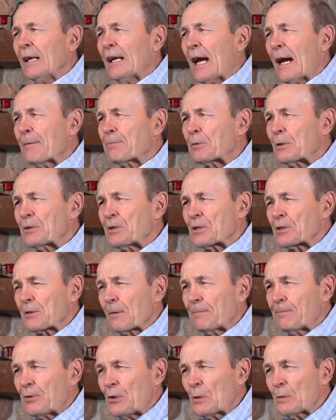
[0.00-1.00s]
After just
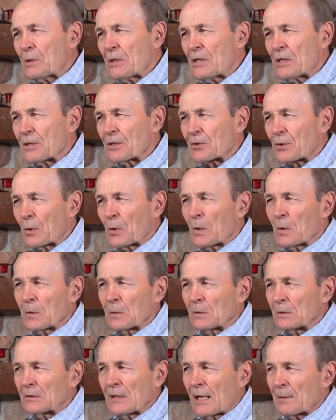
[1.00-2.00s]
a few years,
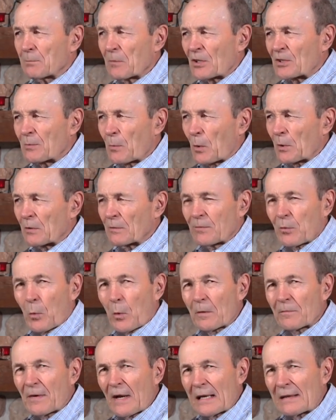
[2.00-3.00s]
not much more than
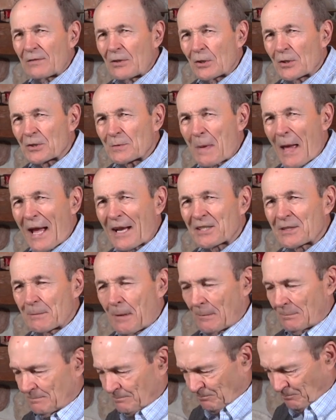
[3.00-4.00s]
4 or 5 years
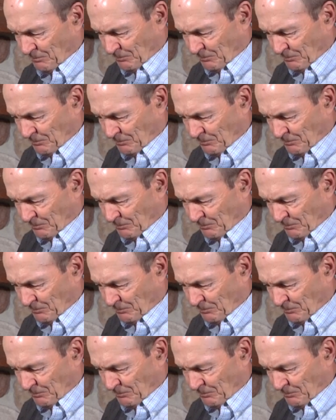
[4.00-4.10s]
maximum,